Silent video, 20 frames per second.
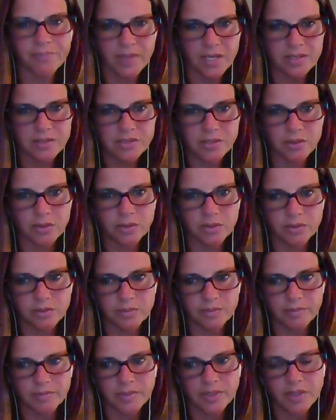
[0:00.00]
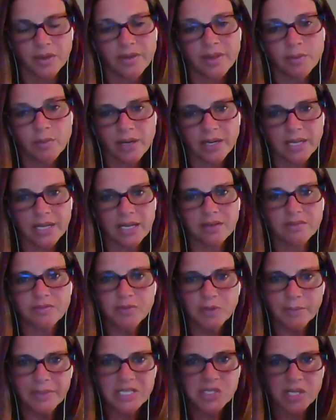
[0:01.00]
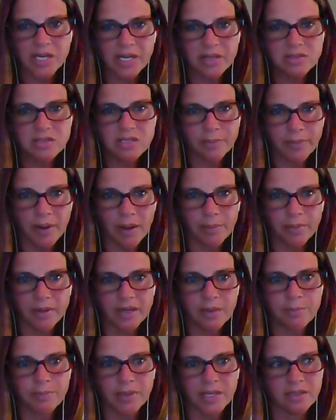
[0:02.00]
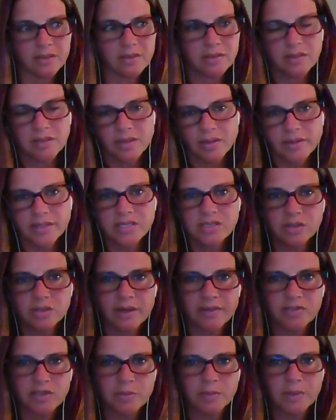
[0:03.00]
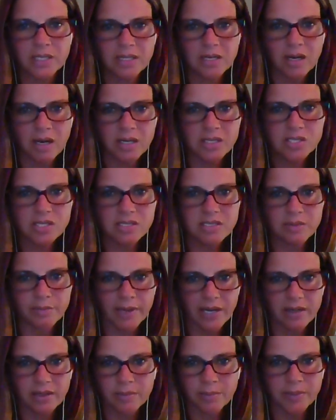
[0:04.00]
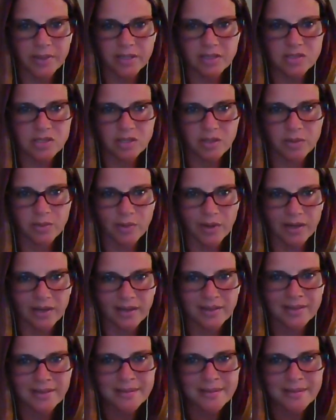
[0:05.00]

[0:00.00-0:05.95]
So they want to get information out to the public, but they do have to be cautious about it, because you don't want to